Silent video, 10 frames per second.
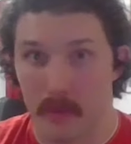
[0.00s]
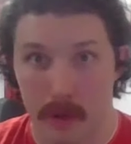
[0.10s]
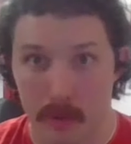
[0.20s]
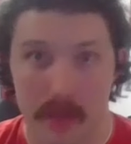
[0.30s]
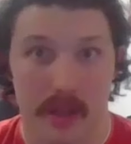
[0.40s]

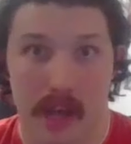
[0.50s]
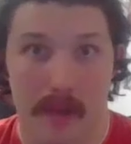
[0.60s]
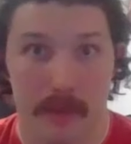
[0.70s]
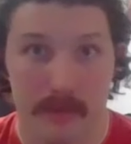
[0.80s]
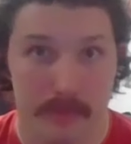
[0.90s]
We want to
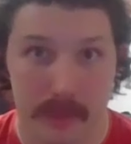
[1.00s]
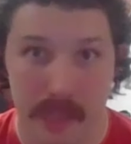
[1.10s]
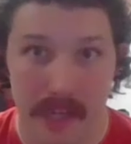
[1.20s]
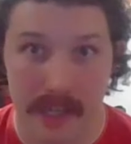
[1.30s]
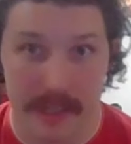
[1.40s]
come and
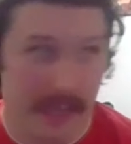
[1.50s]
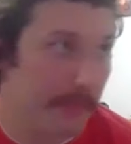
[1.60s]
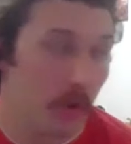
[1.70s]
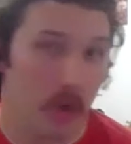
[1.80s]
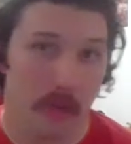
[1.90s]
play in
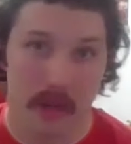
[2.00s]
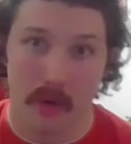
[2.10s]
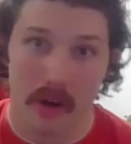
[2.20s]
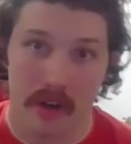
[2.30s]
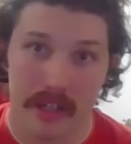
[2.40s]
like Port
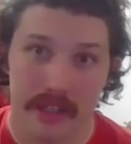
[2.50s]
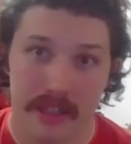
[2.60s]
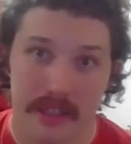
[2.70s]
Macquarie.